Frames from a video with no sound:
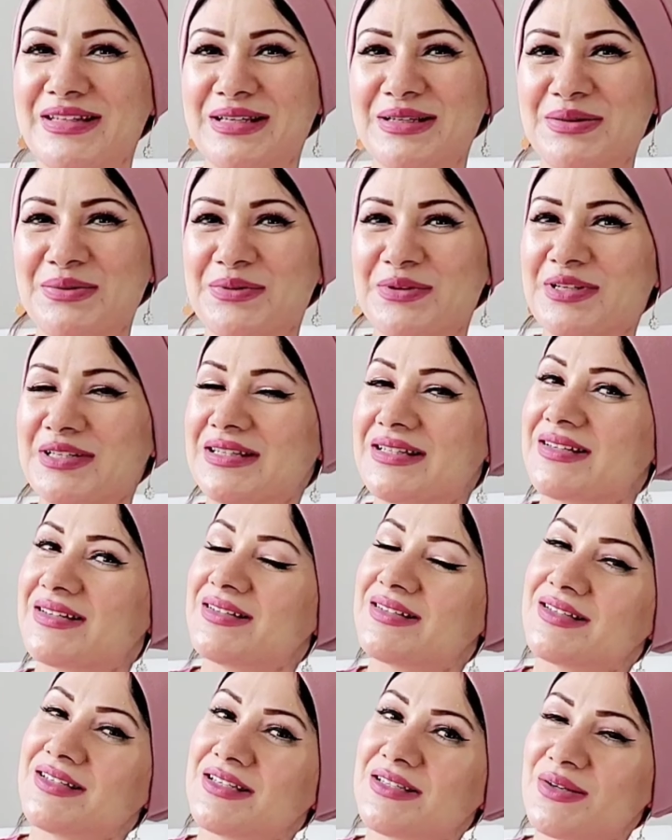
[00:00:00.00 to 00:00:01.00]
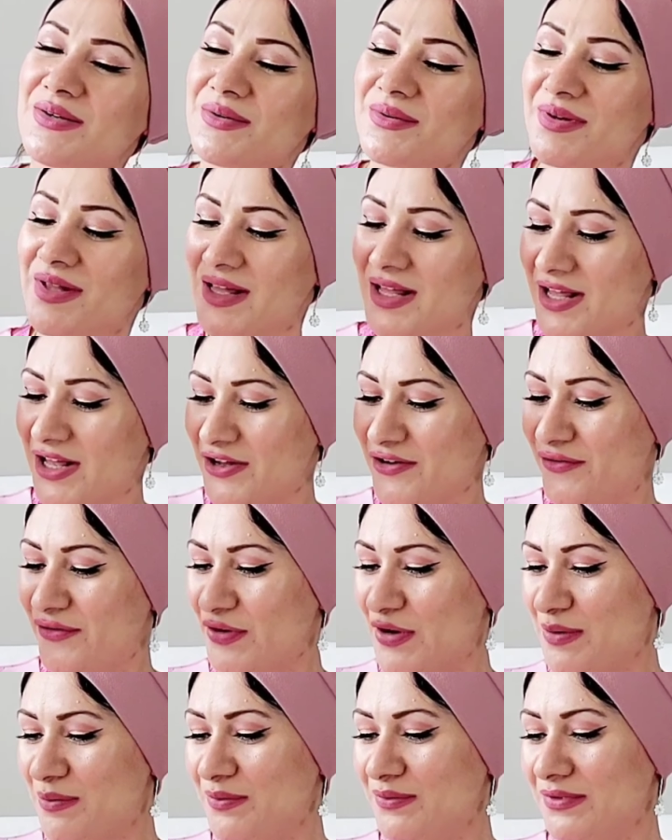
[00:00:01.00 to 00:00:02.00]
this was Narciso
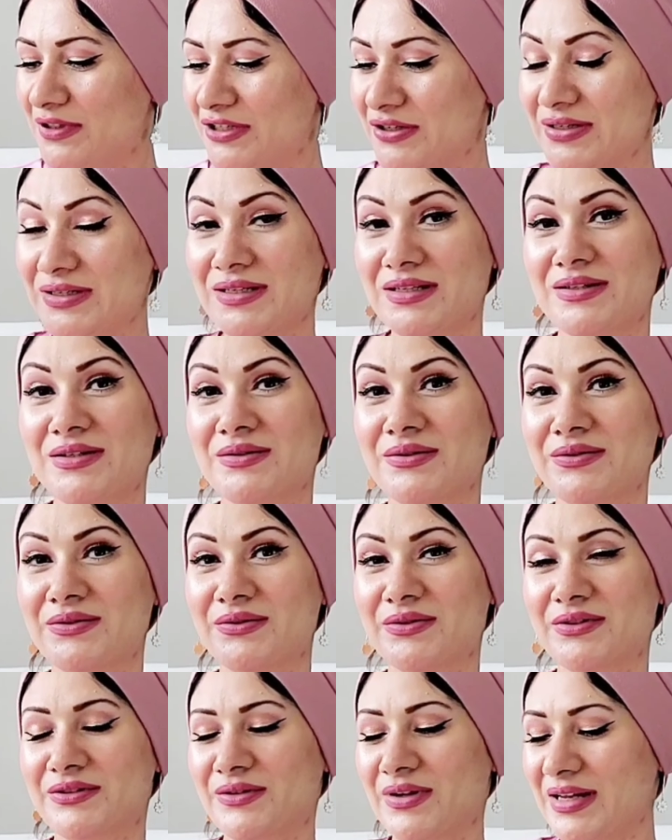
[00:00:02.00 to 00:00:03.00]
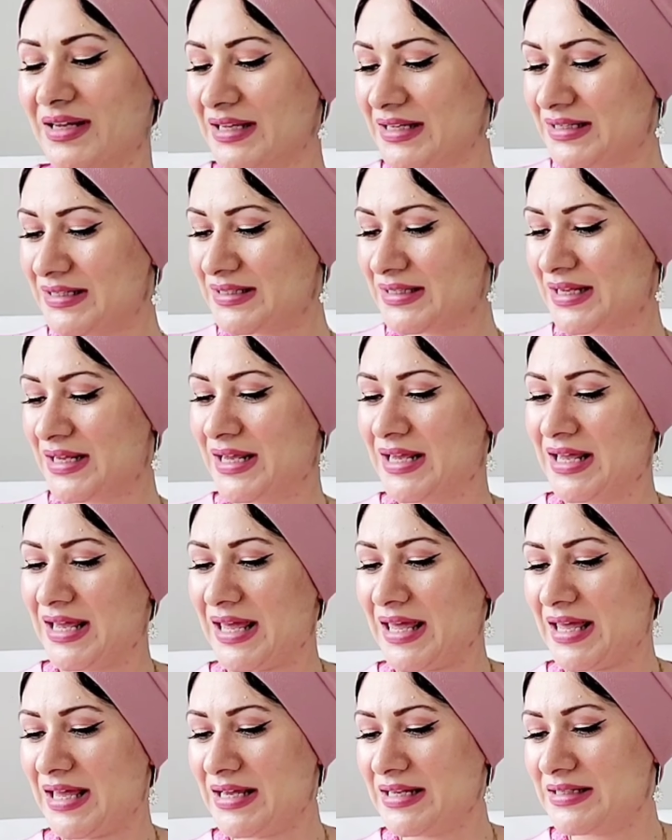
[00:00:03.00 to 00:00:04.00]
from Narciso Rodriguez,
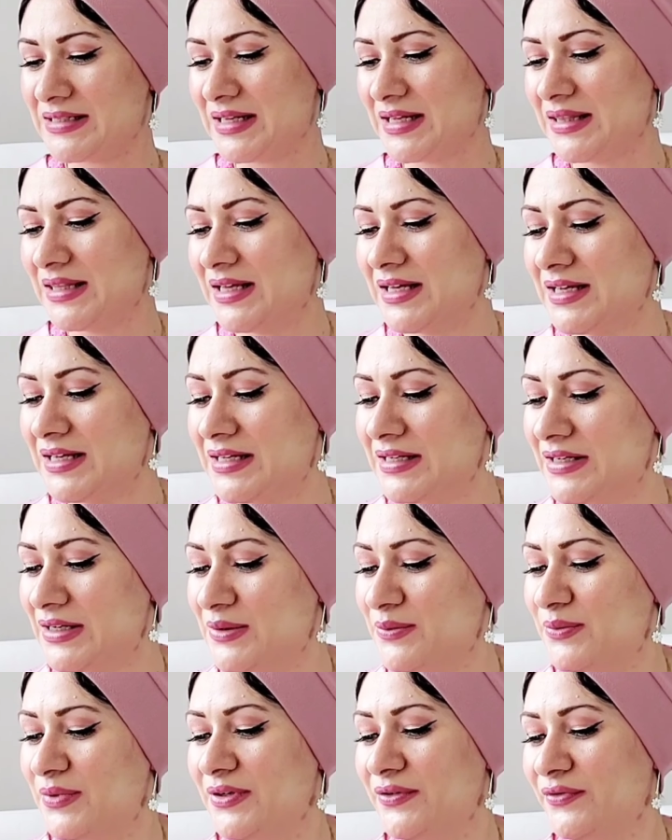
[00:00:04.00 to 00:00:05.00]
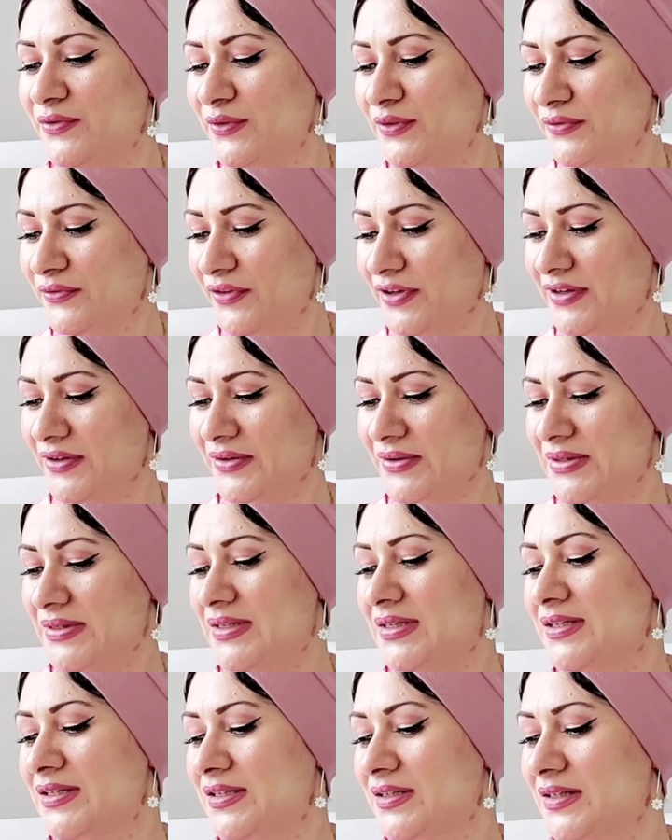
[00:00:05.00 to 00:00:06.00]
and the number 4 fragrance
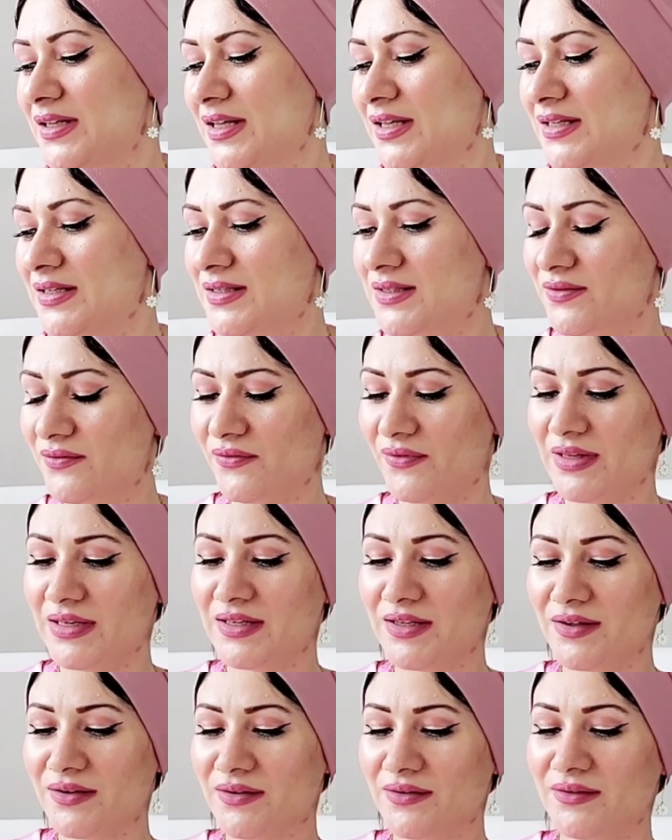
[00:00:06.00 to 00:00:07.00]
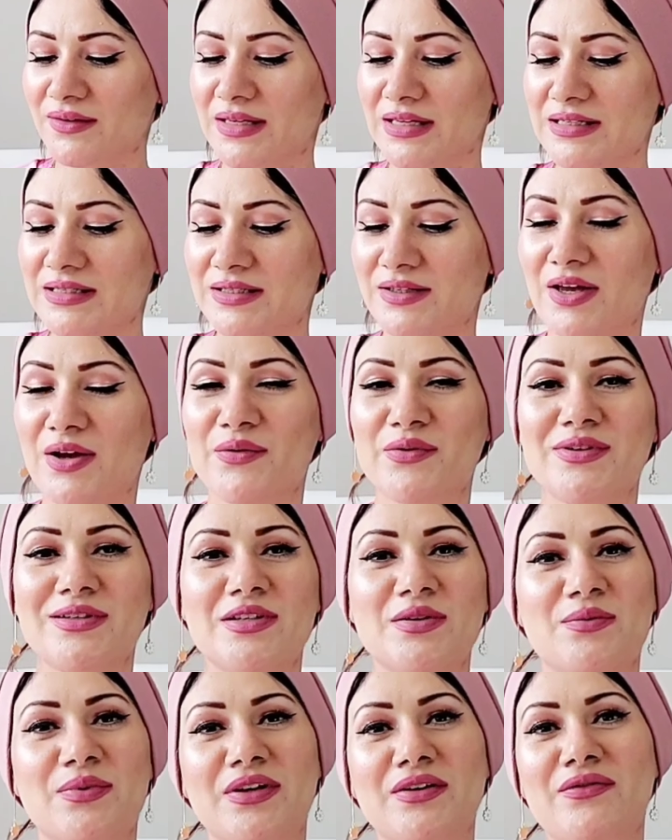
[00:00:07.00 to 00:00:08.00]
in today's video is going
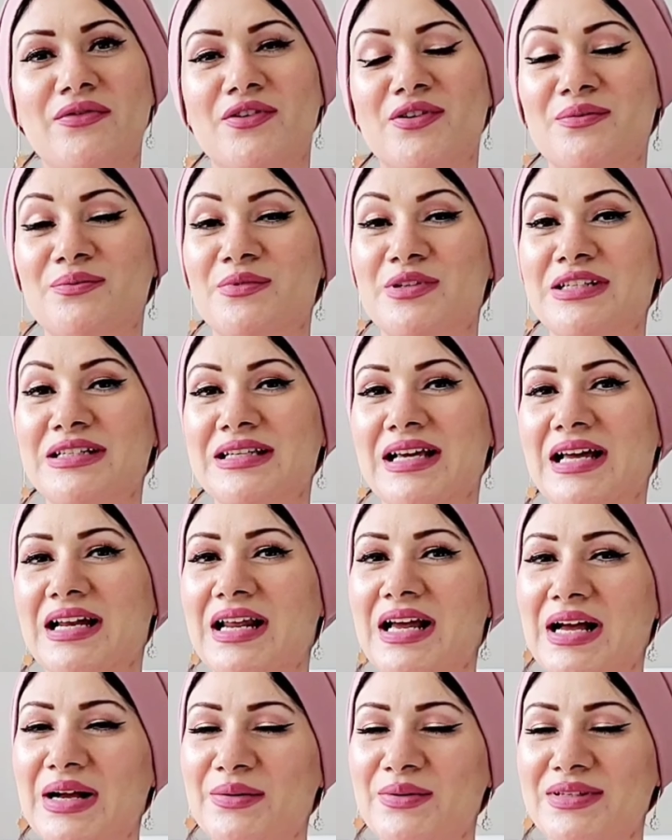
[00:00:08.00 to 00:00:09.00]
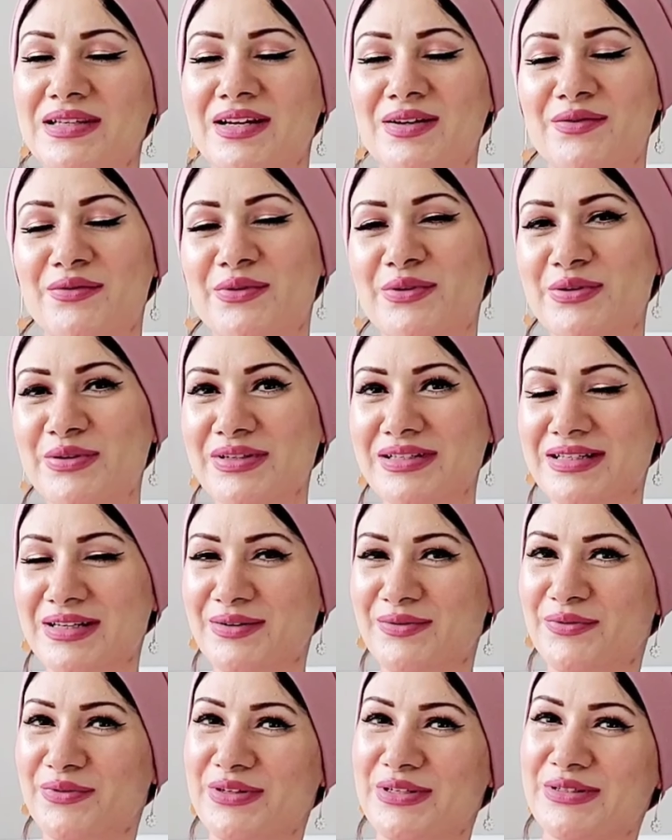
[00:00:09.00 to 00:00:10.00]
to be from Montale house. And of course,
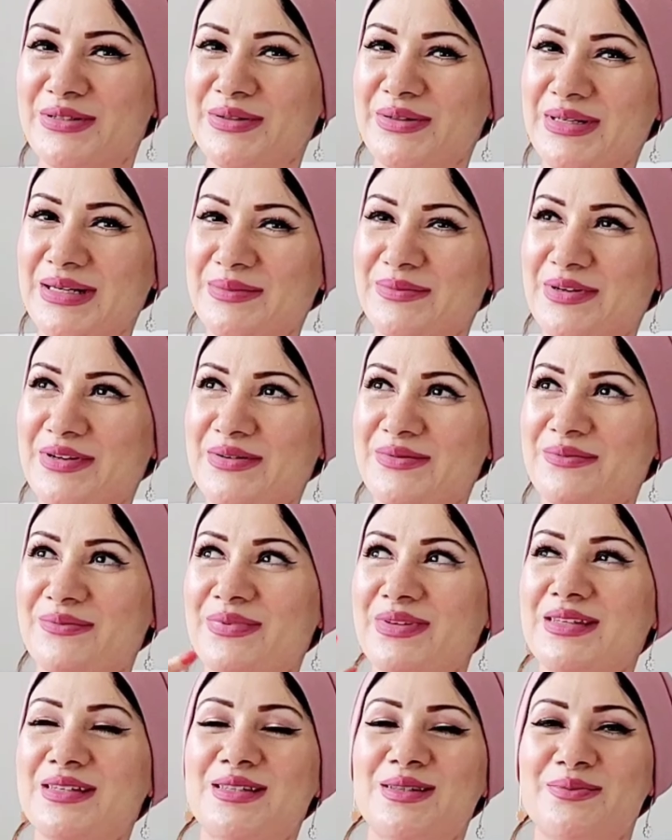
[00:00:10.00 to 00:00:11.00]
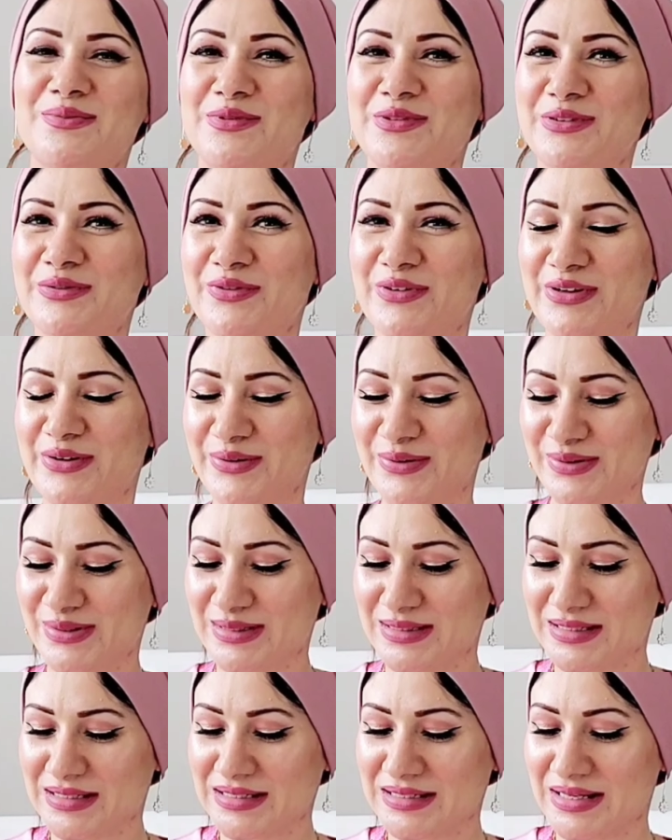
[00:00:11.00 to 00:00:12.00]
if we're talking about beast mode
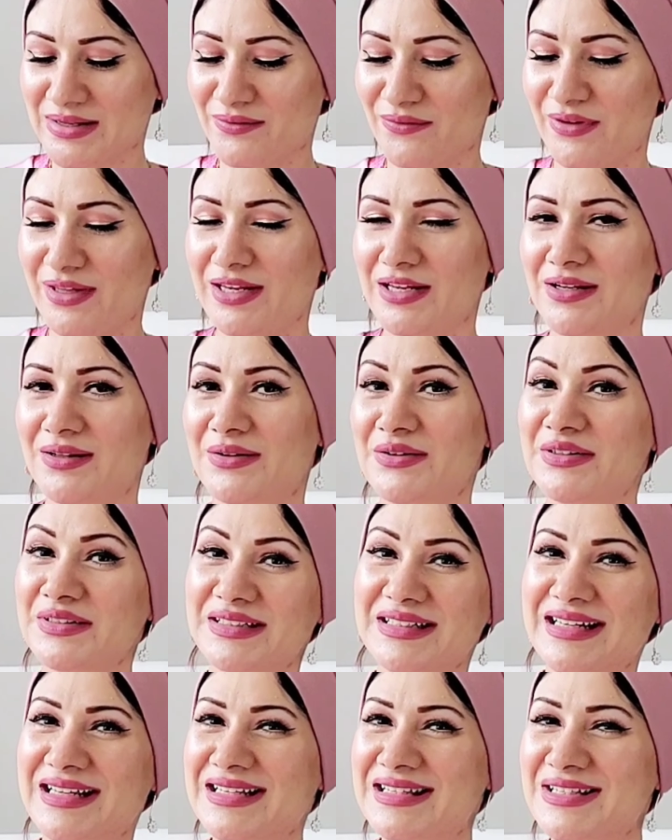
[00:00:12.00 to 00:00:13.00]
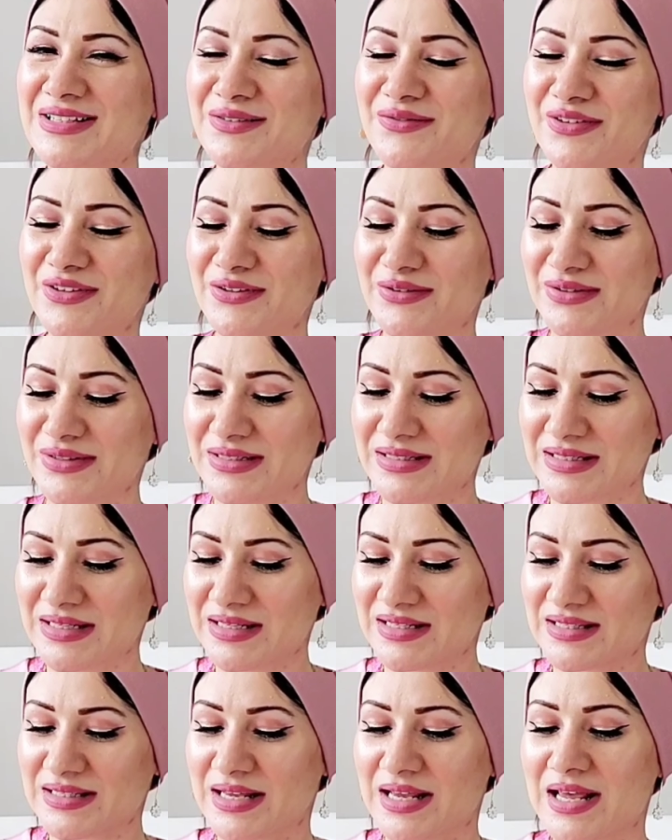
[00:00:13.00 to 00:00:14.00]
fragrances and very long lasting
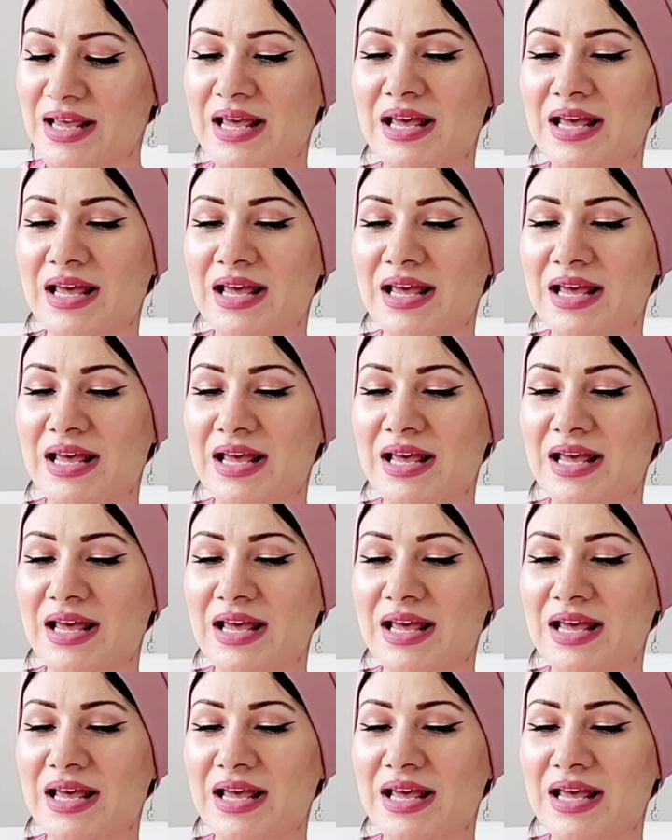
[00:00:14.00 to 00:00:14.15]
fragrances,